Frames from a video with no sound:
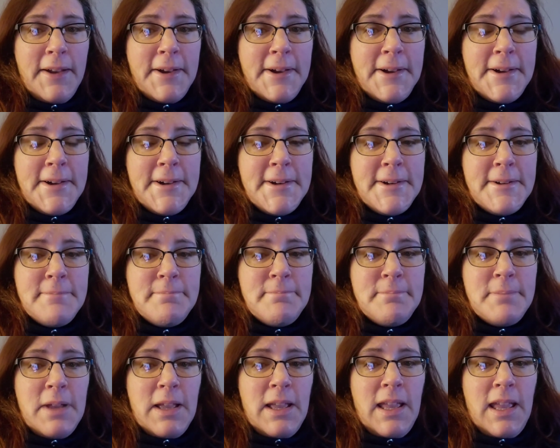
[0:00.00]

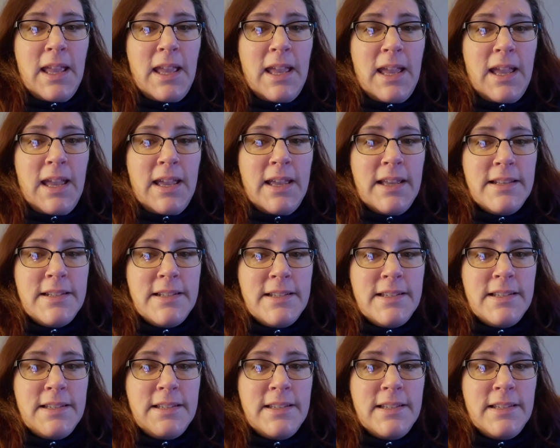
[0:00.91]

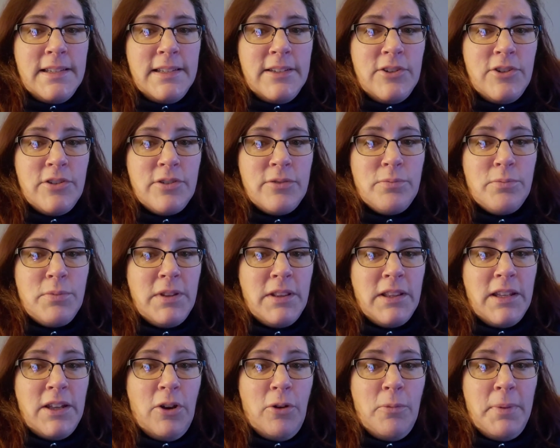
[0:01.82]
and just
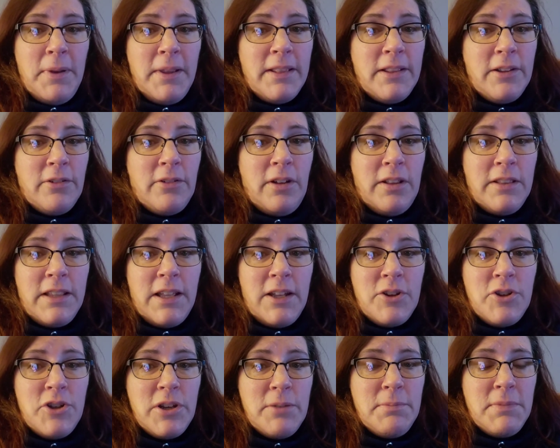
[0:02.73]
really hoping they're on
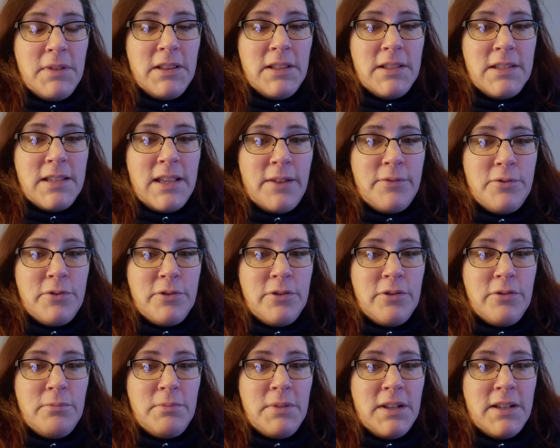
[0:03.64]
that shipment this
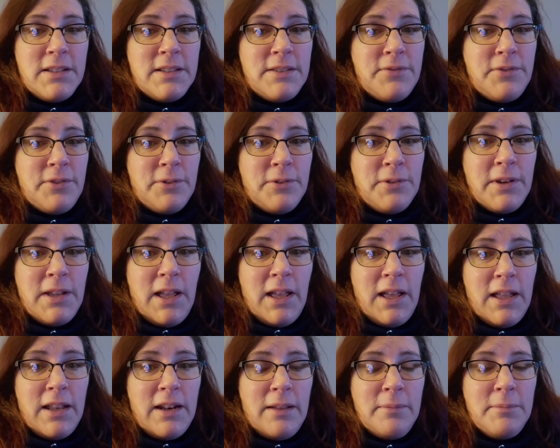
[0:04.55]
afternoon, because if they're
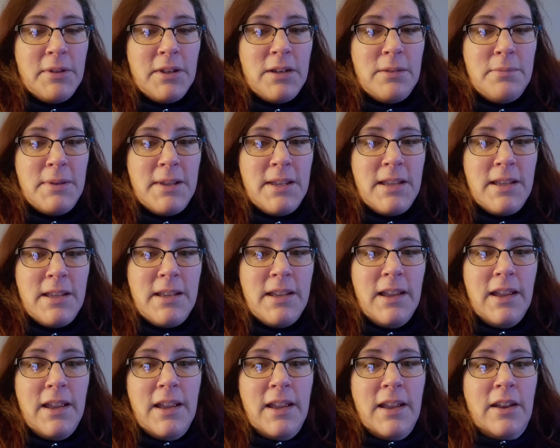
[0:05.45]
not, I'm going to
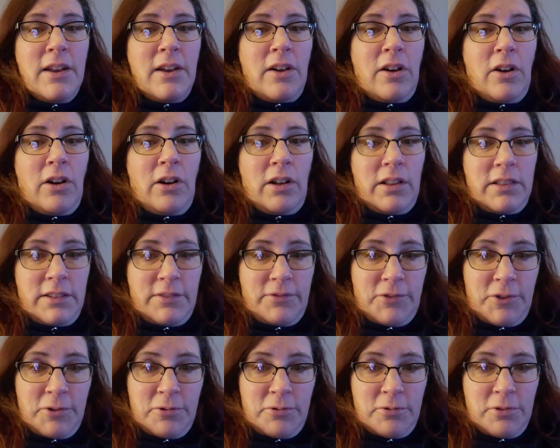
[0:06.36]
be on the
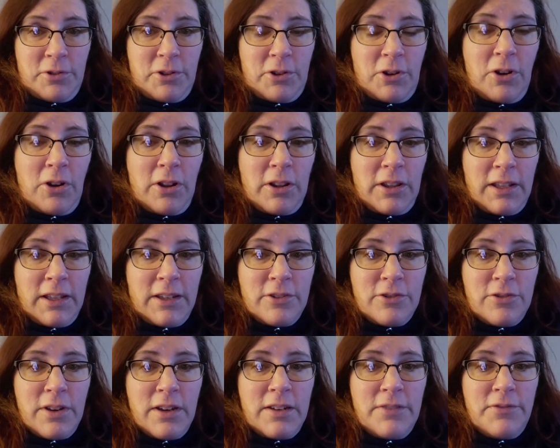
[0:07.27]
phone
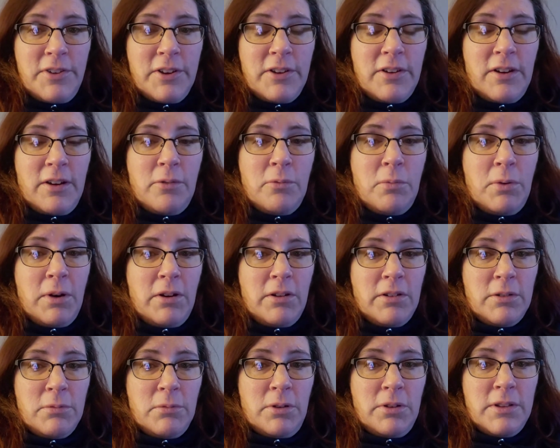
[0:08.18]
calling, trying to figure out where
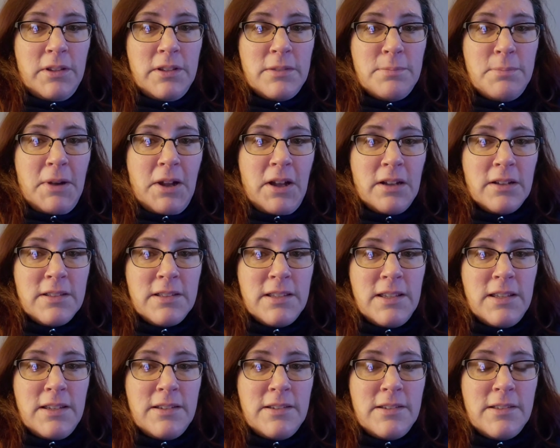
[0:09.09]
in the world this box
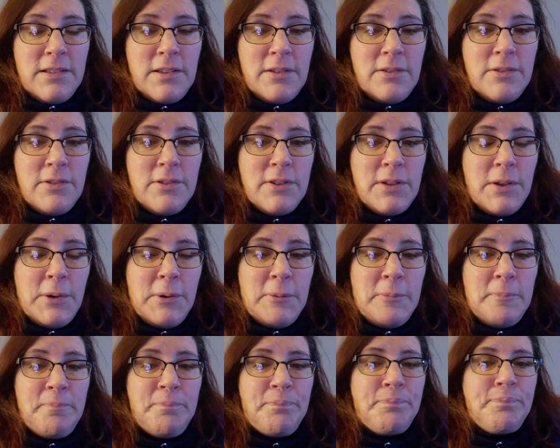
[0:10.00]
is.
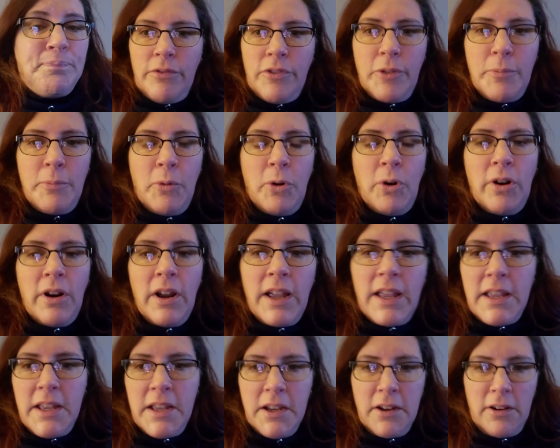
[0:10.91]
So the more
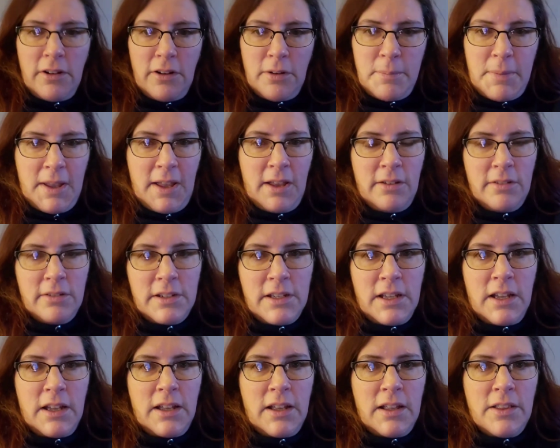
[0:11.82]
I hear
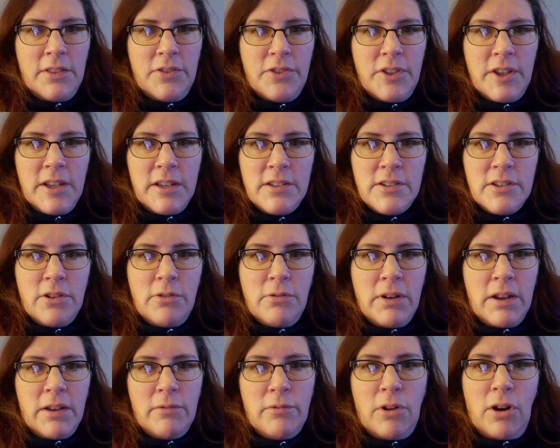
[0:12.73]
about things
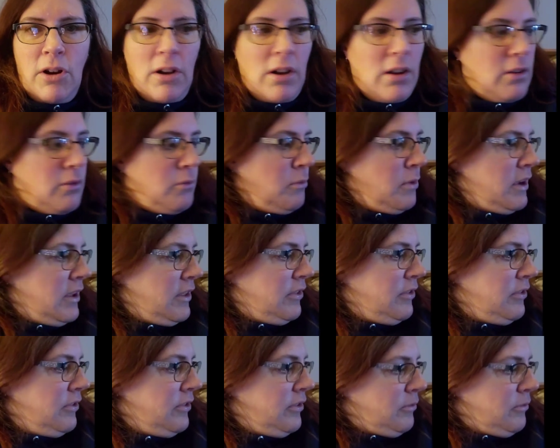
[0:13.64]
going wrong
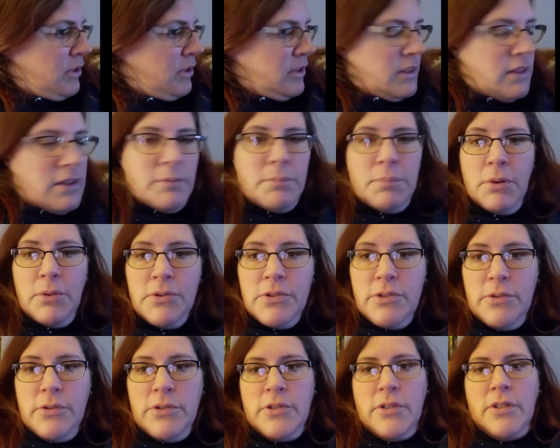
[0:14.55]
with the
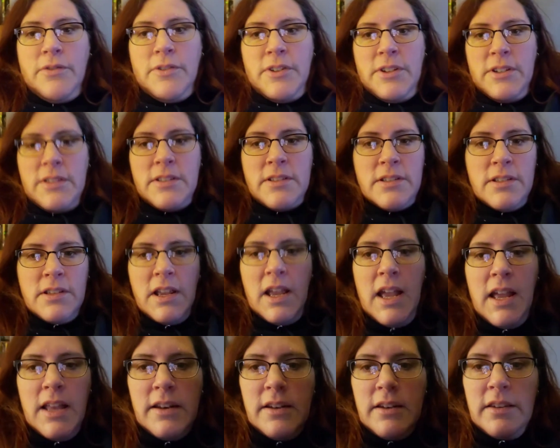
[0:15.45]
postal service
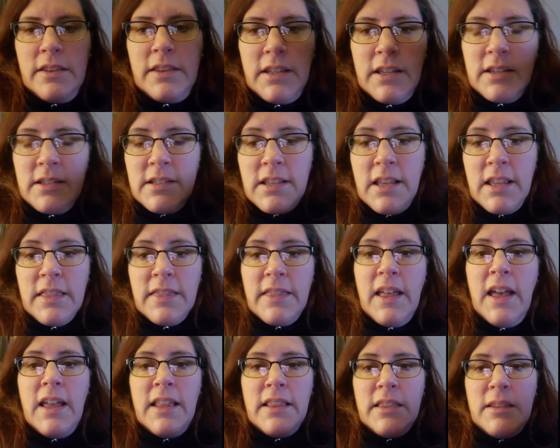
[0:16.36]
and things like
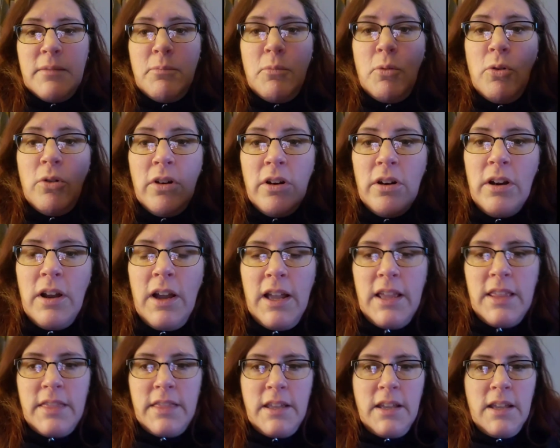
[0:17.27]
that, the more
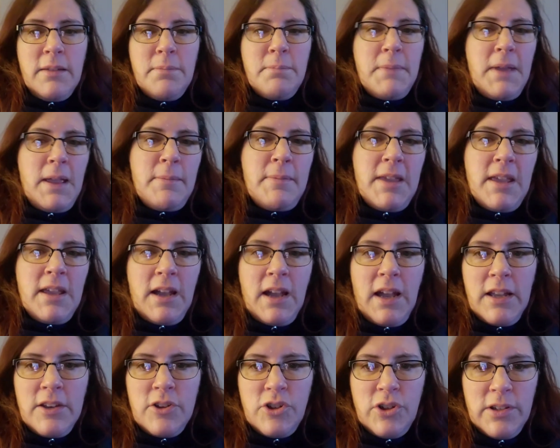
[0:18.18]
I think maybe
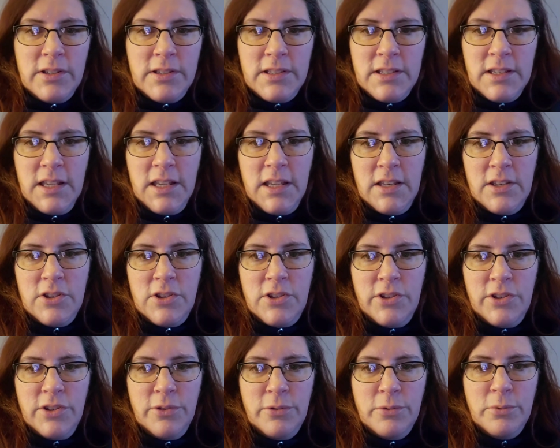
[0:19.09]
I just need
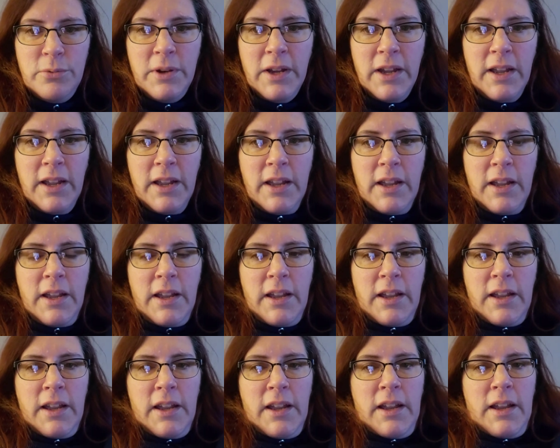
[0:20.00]
to
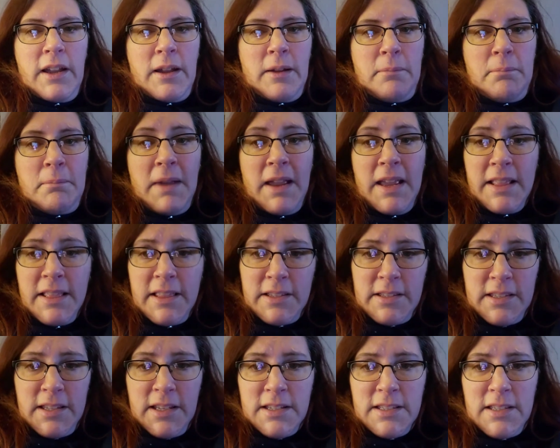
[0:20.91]
make
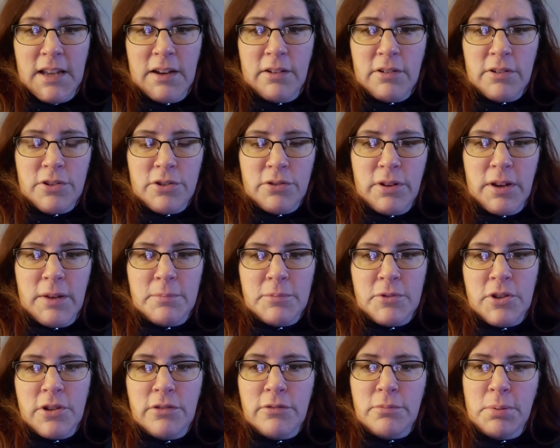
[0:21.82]
the 6-hour
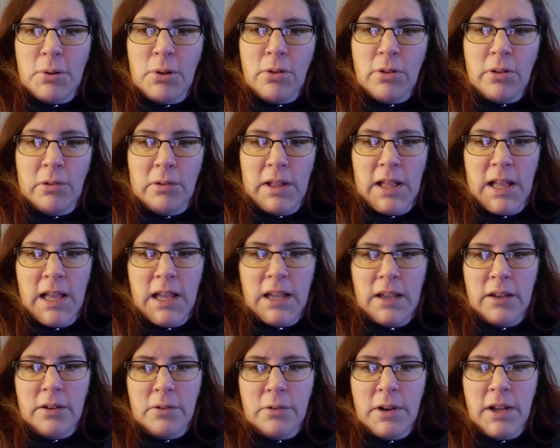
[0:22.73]
trip to Polk,
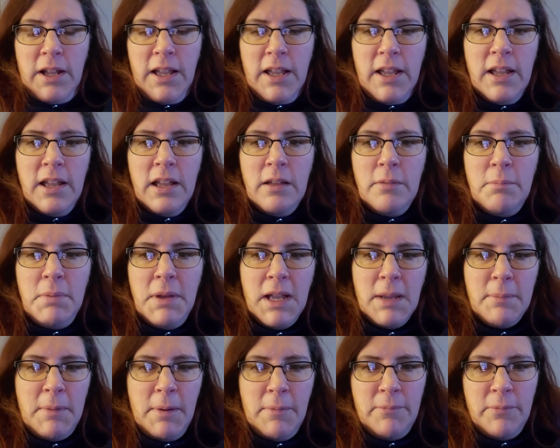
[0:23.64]
Ohio,
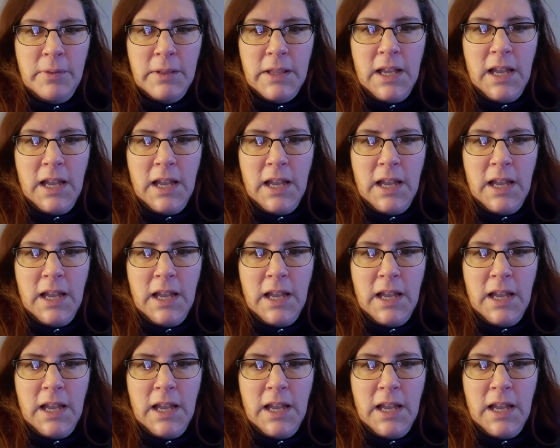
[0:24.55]
pick them up from the